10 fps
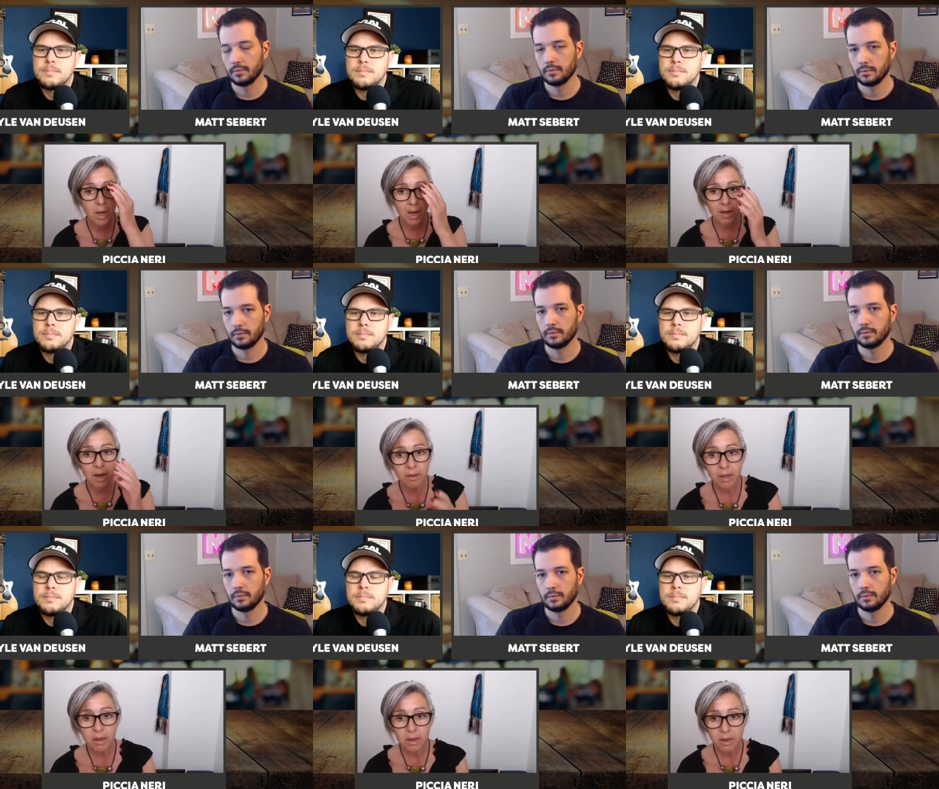Speaker 1: and i
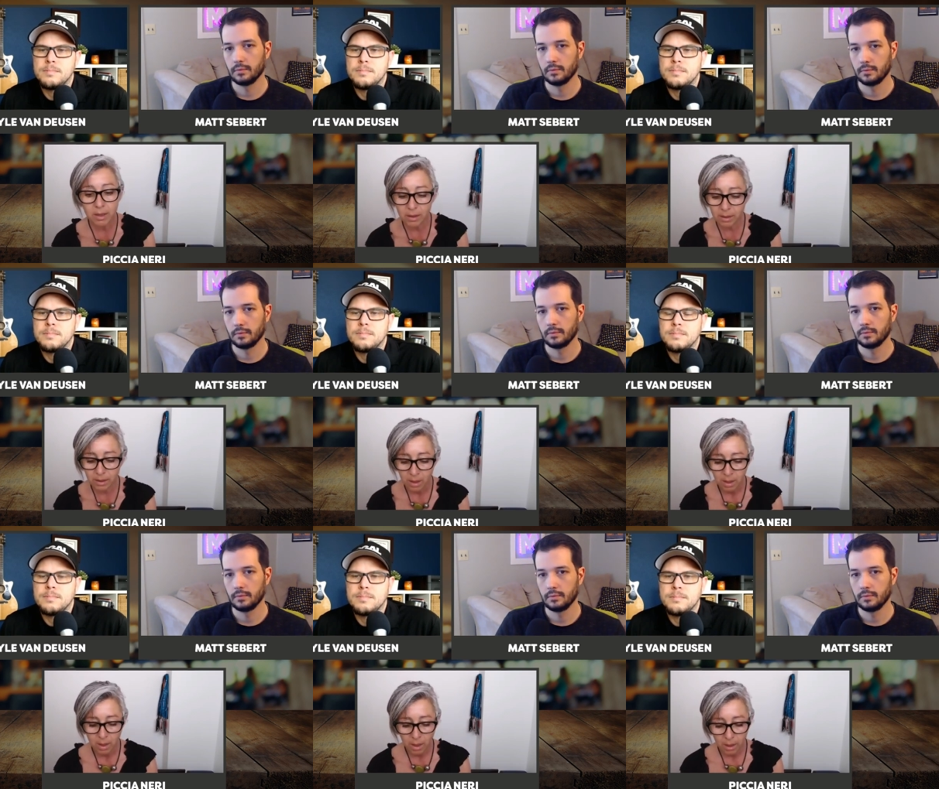think that this is
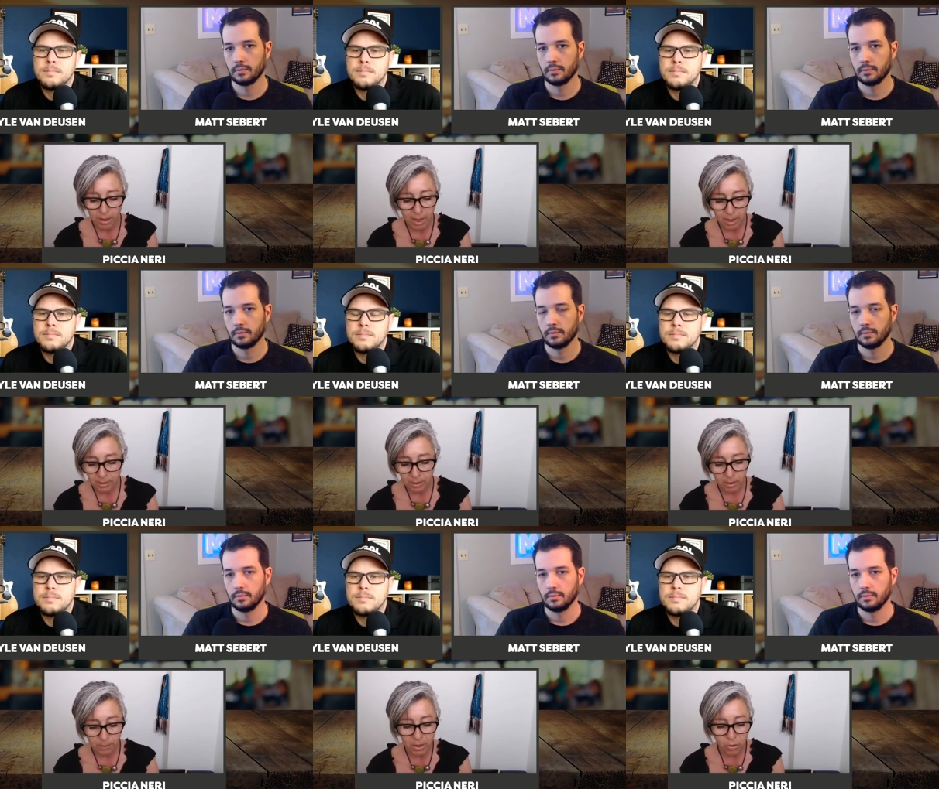as
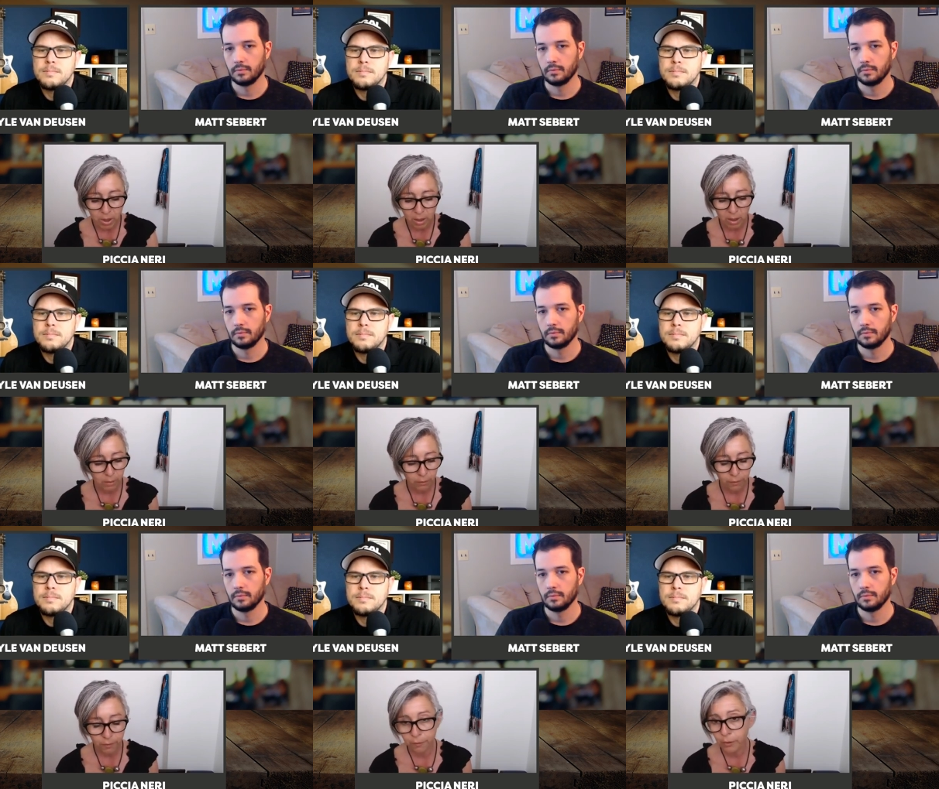especially
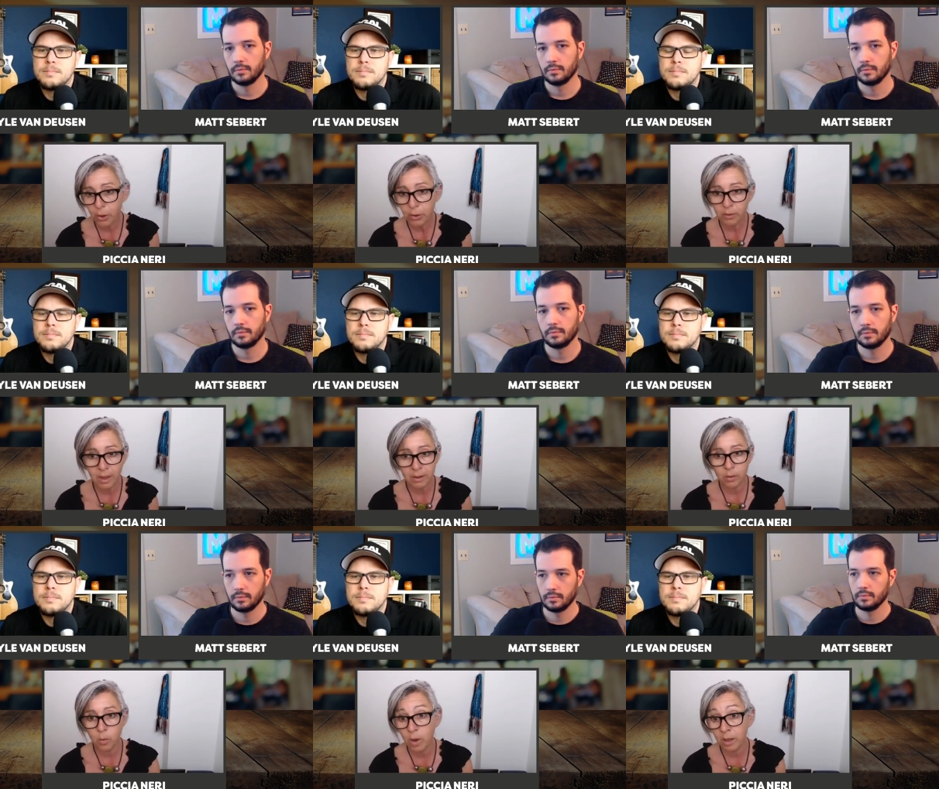if for those of us
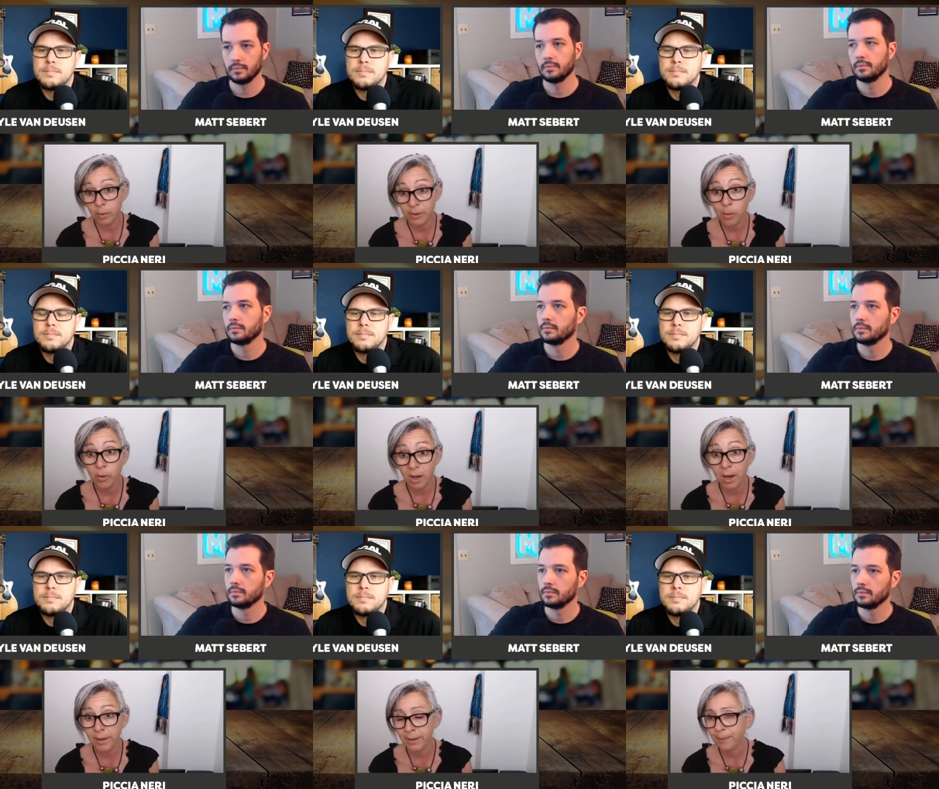who work with small
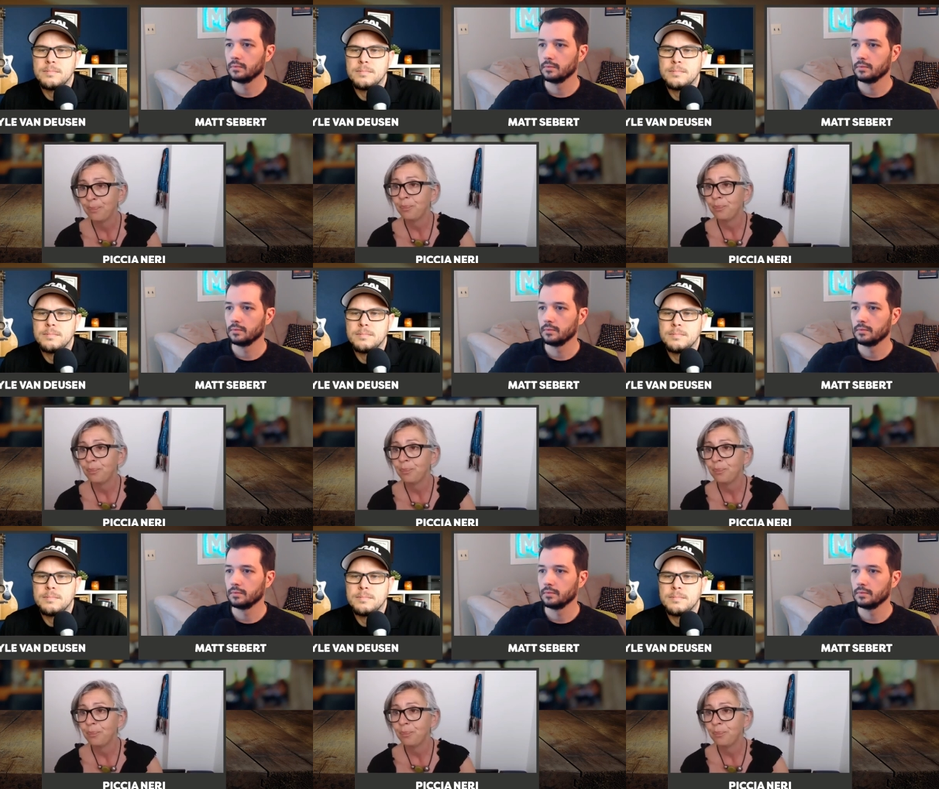clients